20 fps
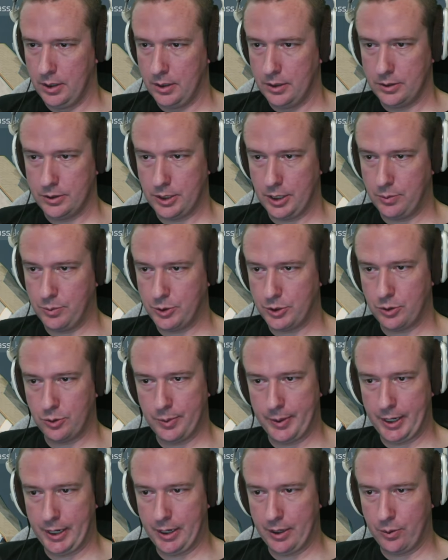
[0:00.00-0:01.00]
seems to
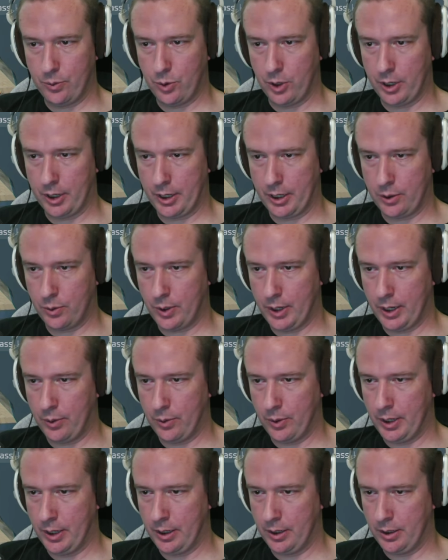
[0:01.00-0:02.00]
be working quite
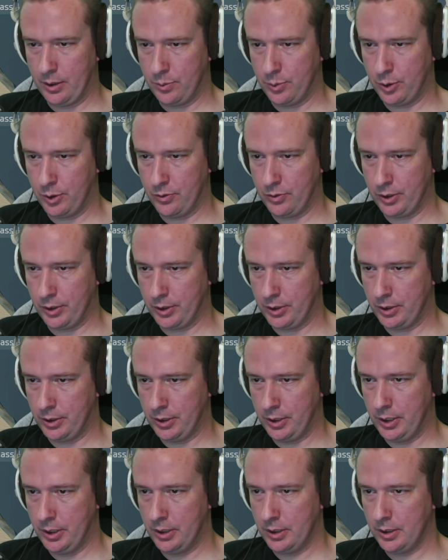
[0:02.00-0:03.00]
well and proven
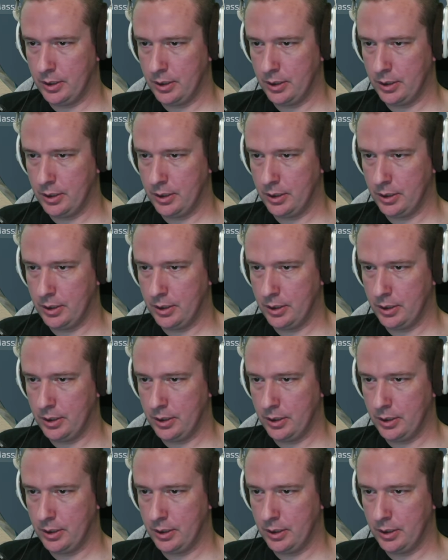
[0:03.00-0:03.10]
good,